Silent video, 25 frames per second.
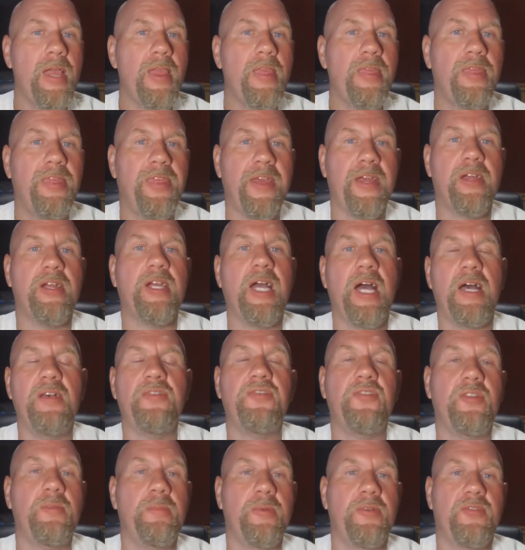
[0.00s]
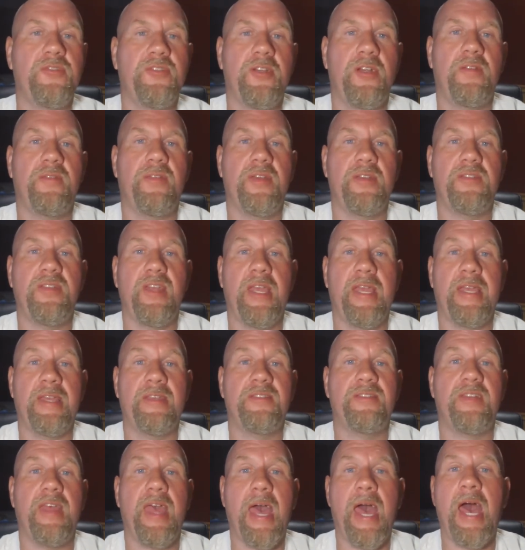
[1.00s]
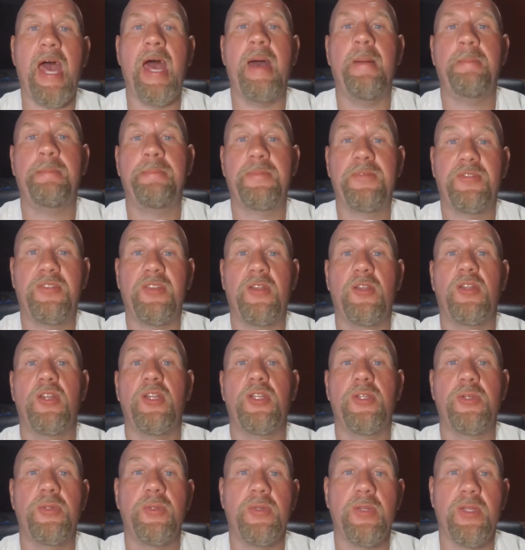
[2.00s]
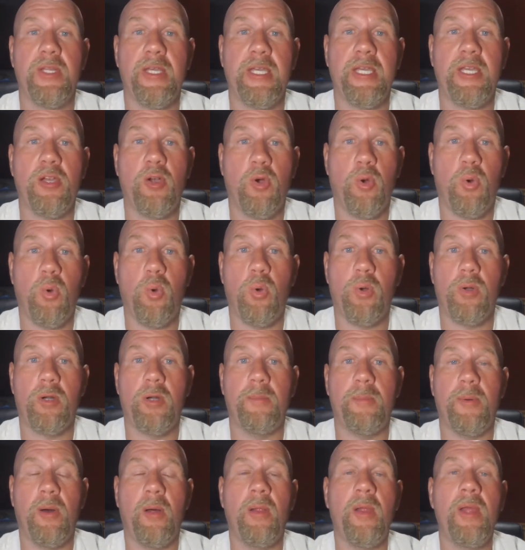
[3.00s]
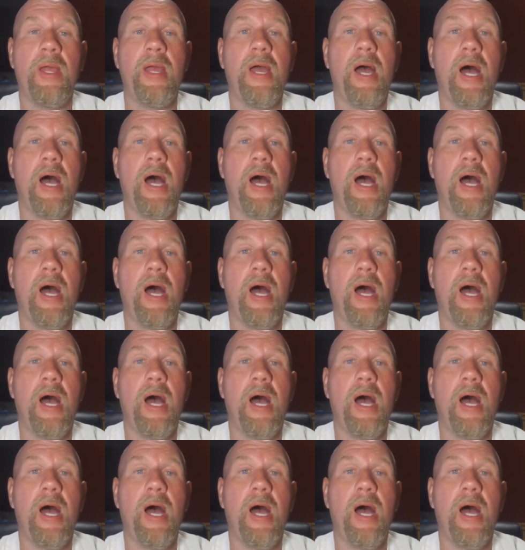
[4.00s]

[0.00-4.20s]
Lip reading: their customer service is absolutely horrible.